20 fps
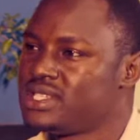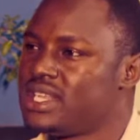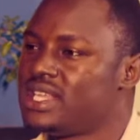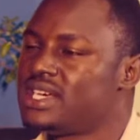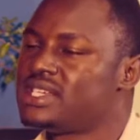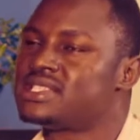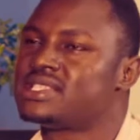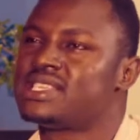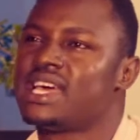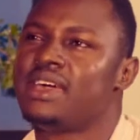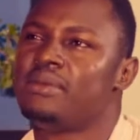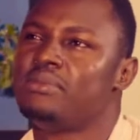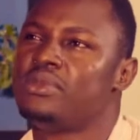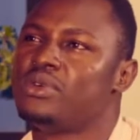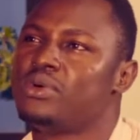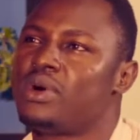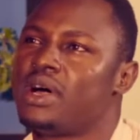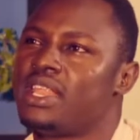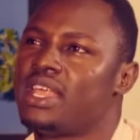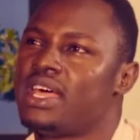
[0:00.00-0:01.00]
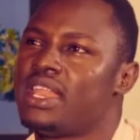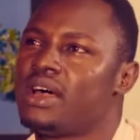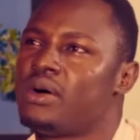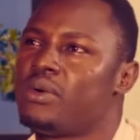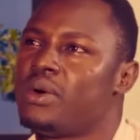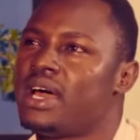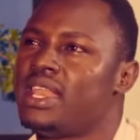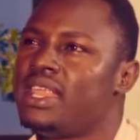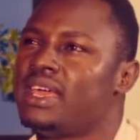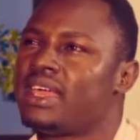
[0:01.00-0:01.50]
The last time you won an
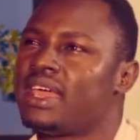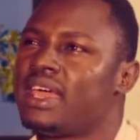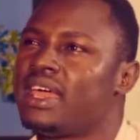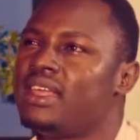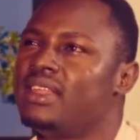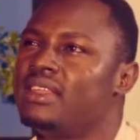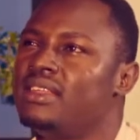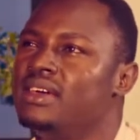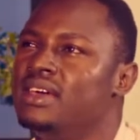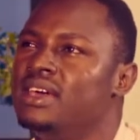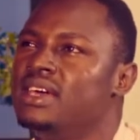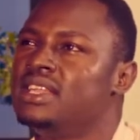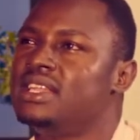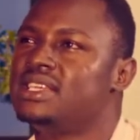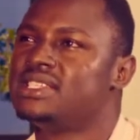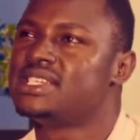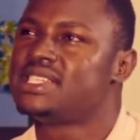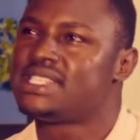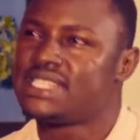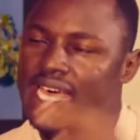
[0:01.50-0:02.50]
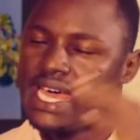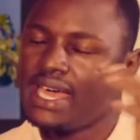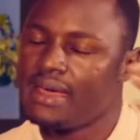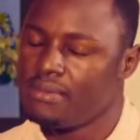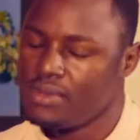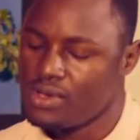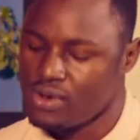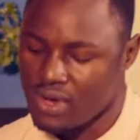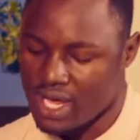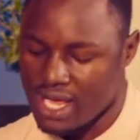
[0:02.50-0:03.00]
award again, there's a
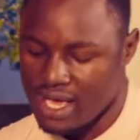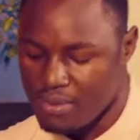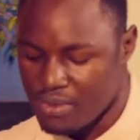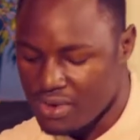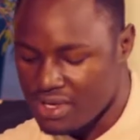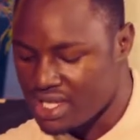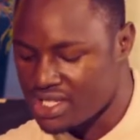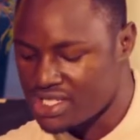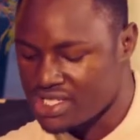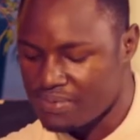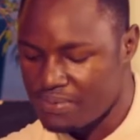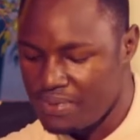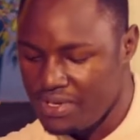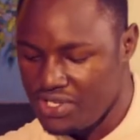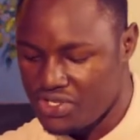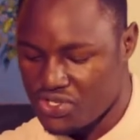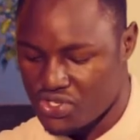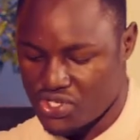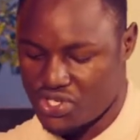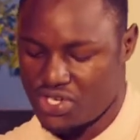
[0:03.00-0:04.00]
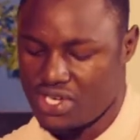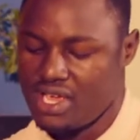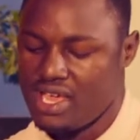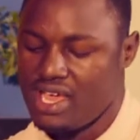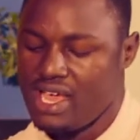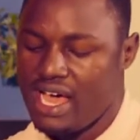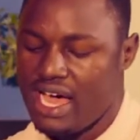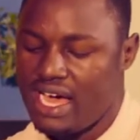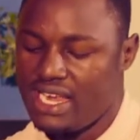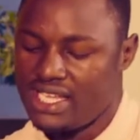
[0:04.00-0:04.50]
time you came with a speech,
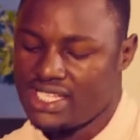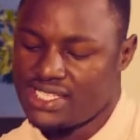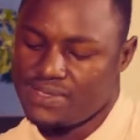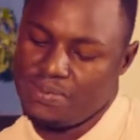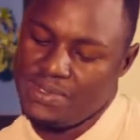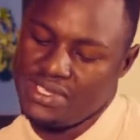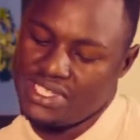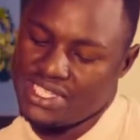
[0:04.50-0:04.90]
and the